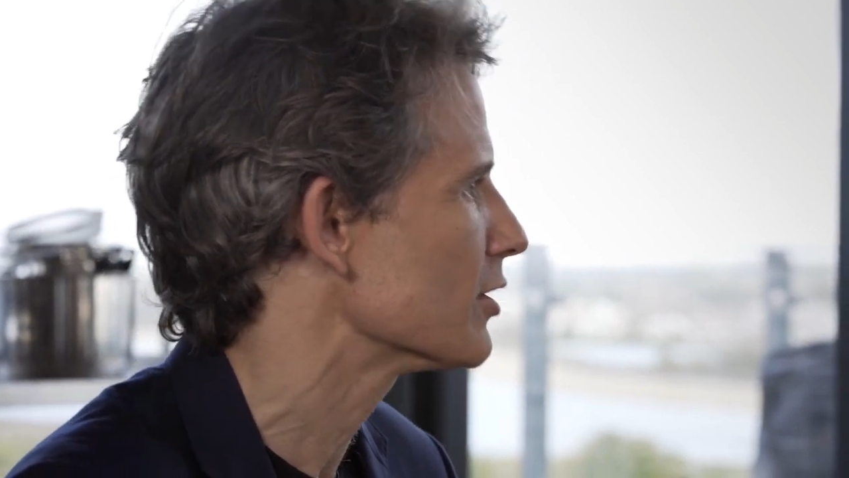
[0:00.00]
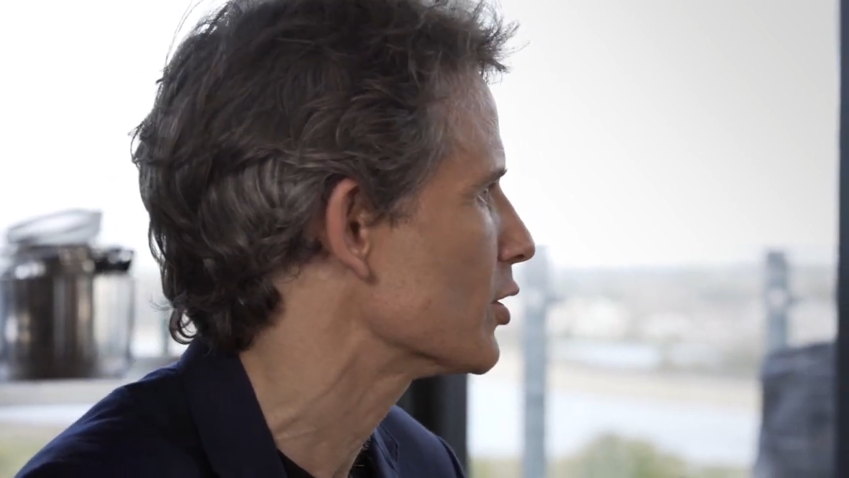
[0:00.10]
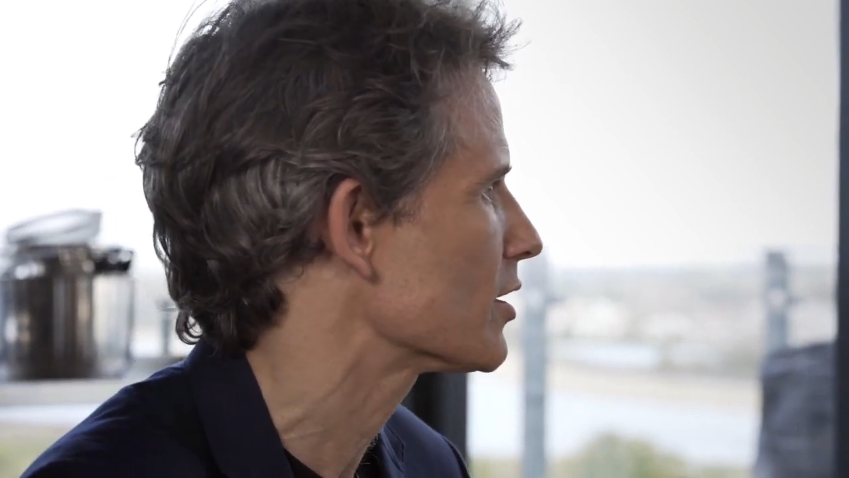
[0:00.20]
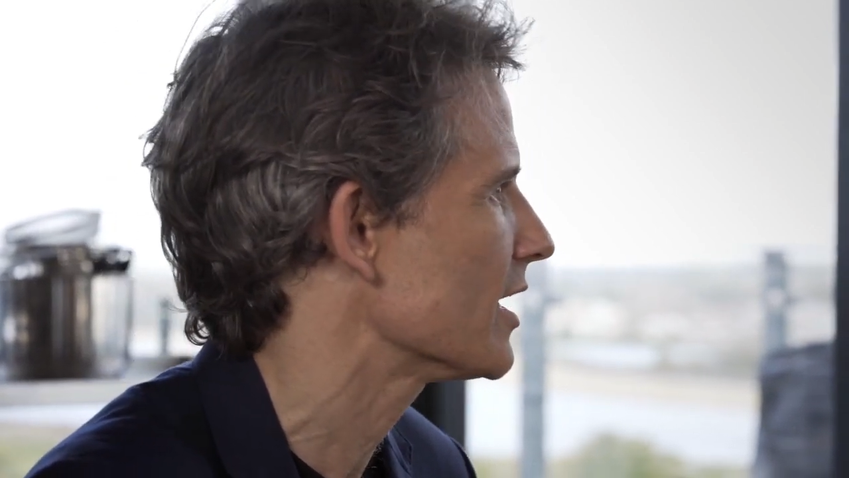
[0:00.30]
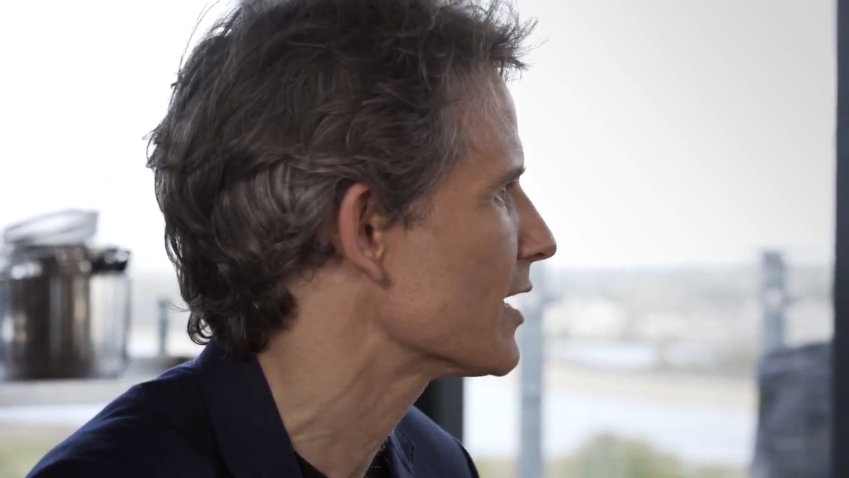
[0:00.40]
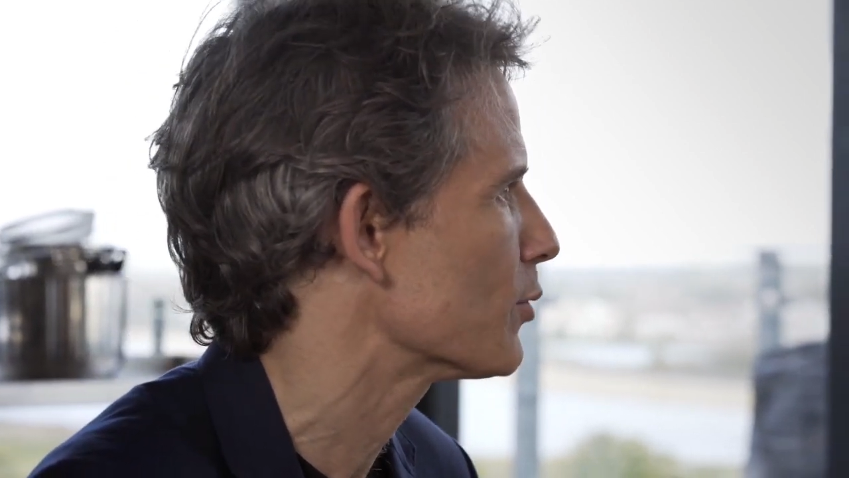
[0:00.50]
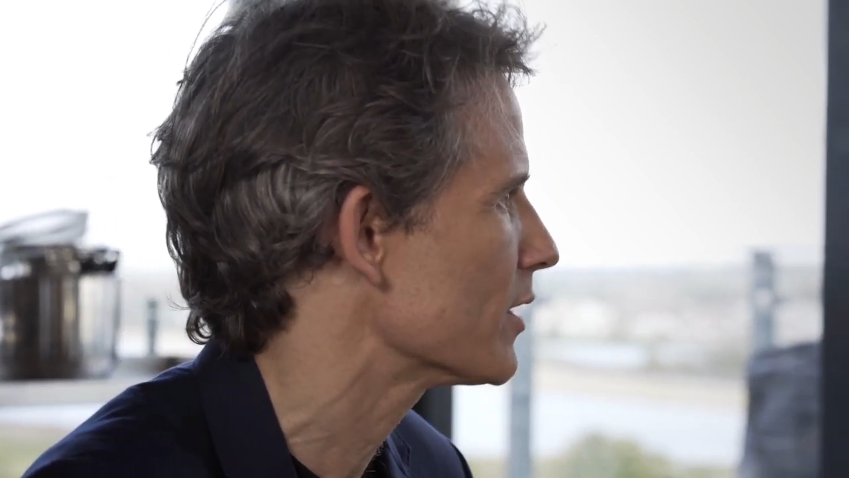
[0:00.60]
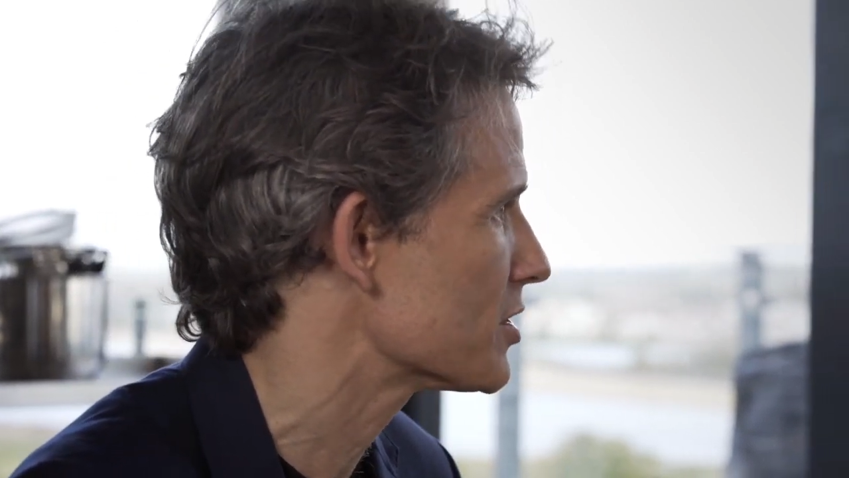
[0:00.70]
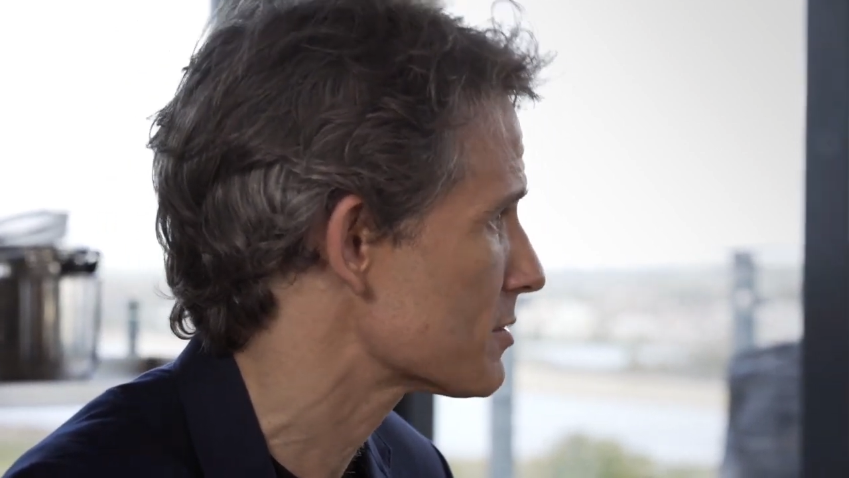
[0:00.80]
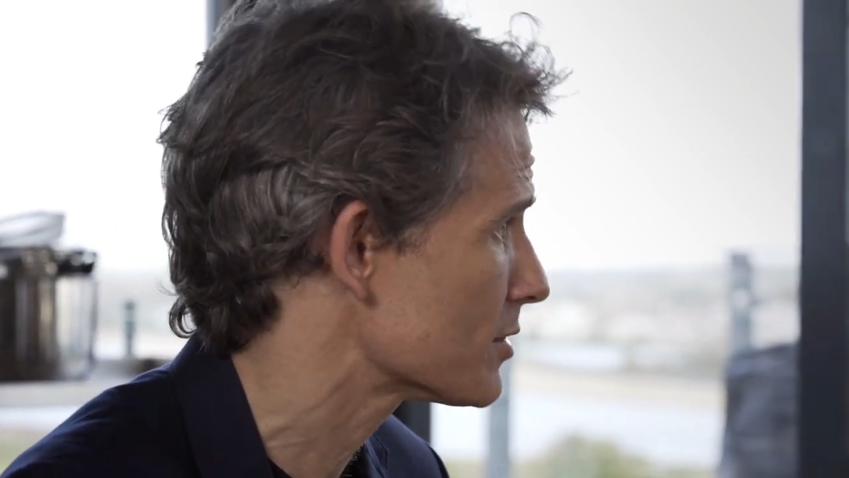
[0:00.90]
look like
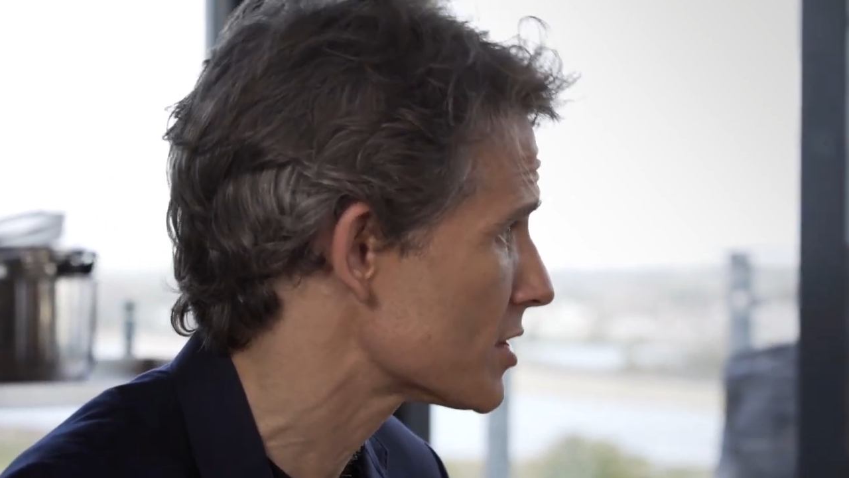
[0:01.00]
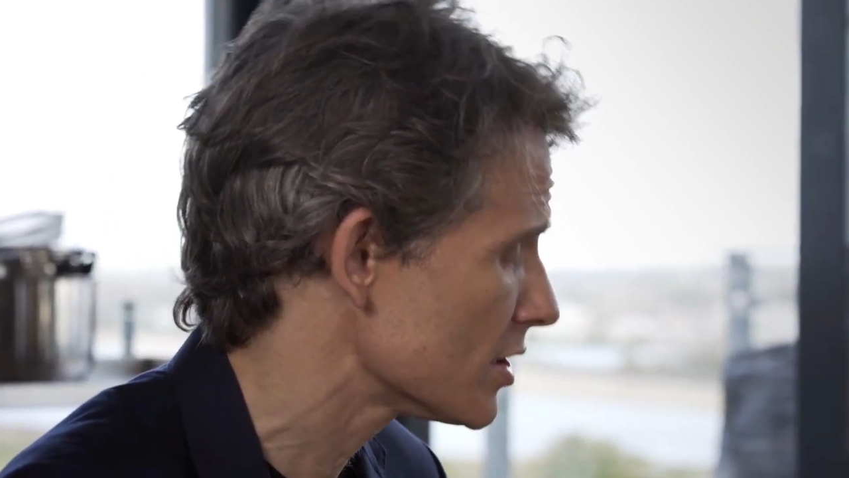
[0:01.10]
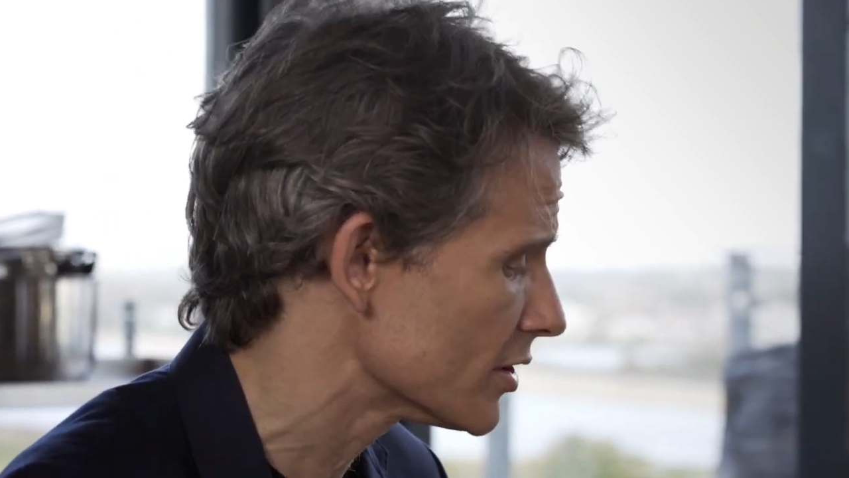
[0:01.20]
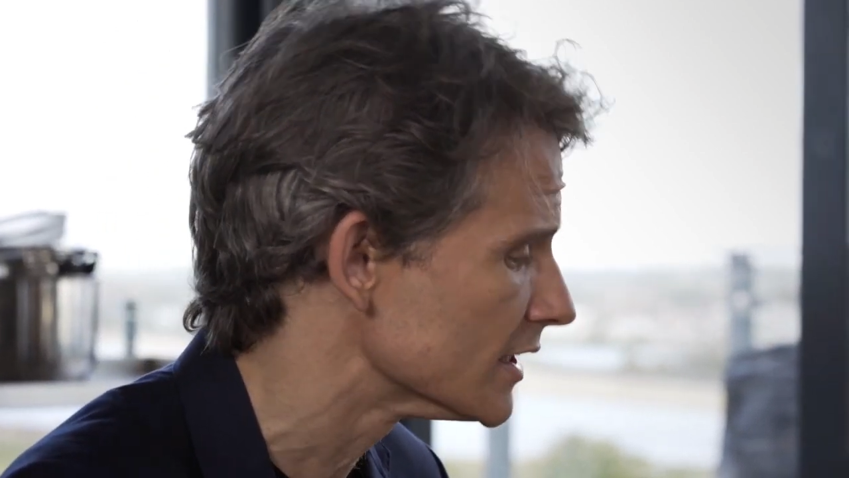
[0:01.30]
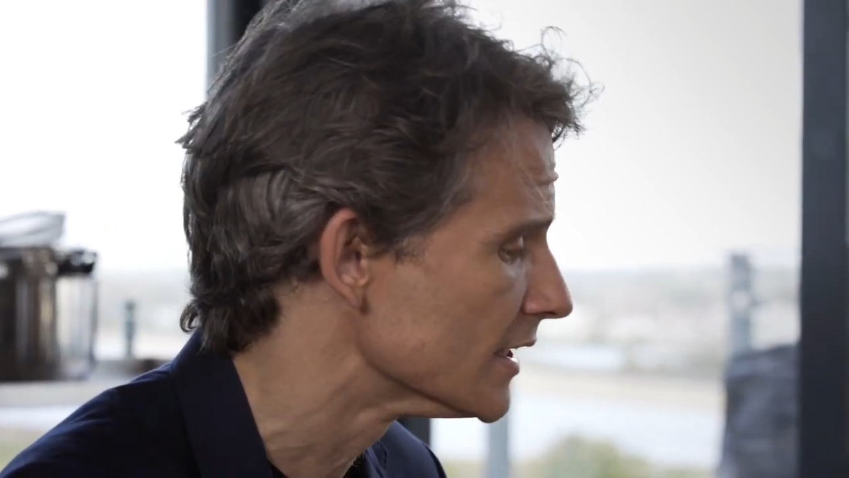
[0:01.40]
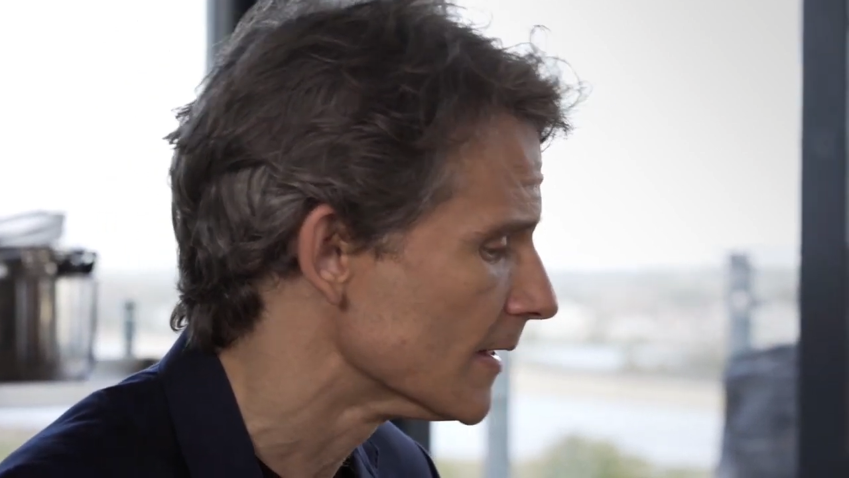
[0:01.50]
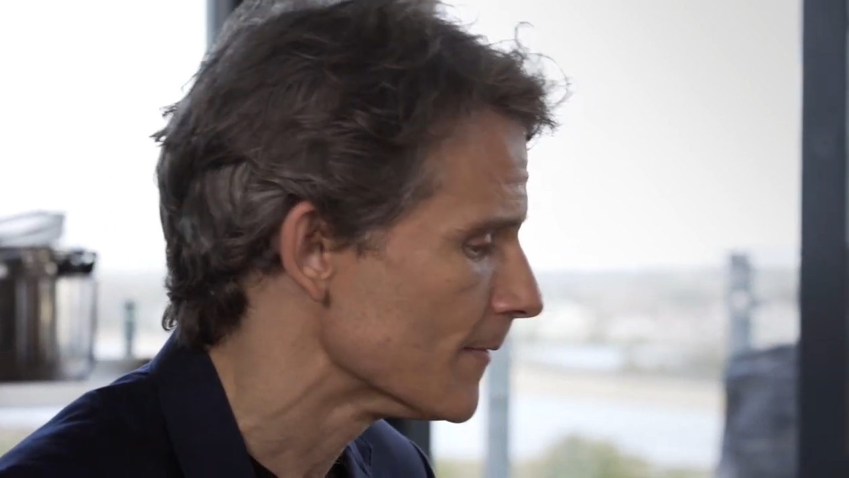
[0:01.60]
when it's mature.